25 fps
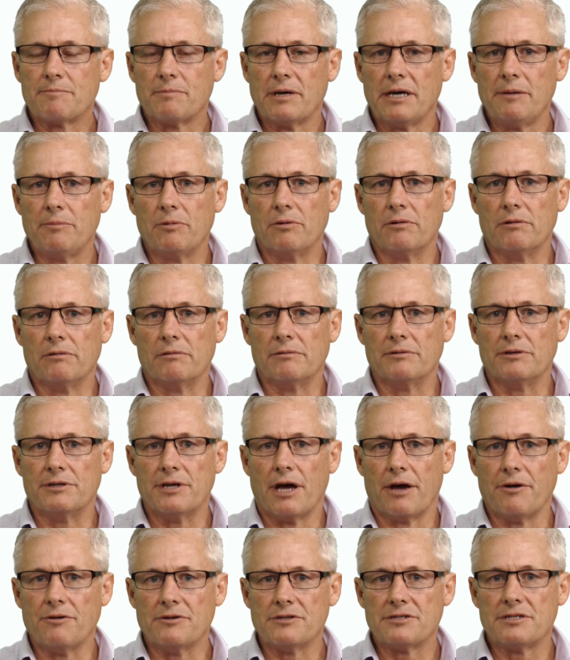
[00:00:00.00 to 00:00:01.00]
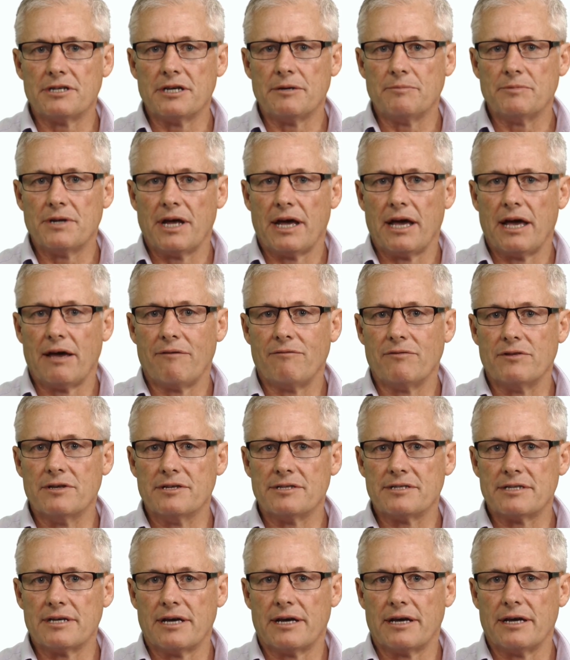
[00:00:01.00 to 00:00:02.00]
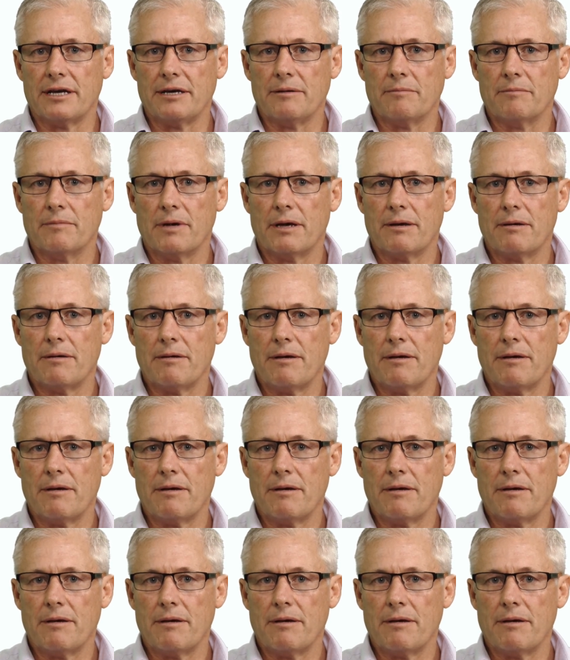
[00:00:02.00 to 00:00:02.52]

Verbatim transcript: People don't seem to have the same